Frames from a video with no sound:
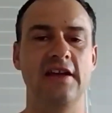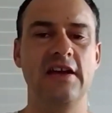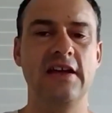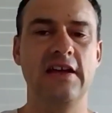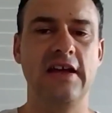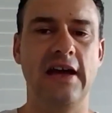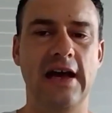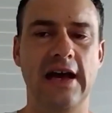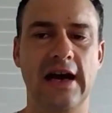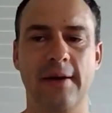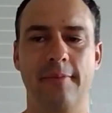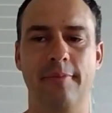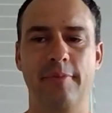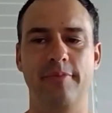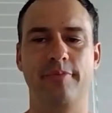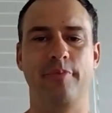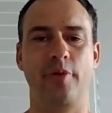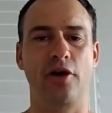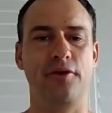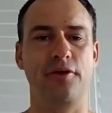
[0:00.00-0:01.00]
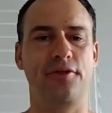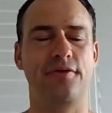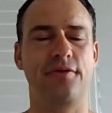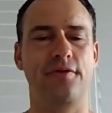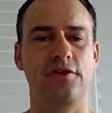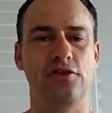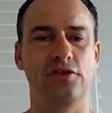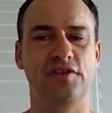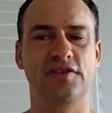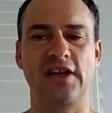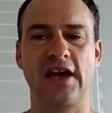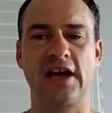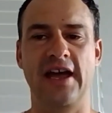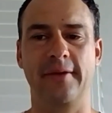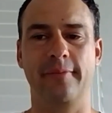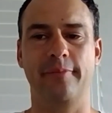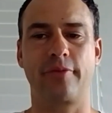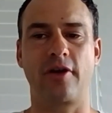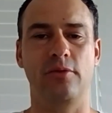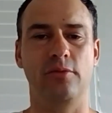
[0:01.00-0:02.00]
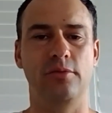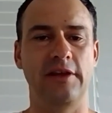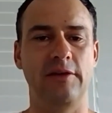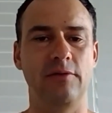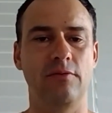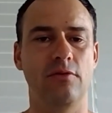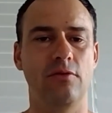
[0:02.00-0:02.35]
but both you're saying probably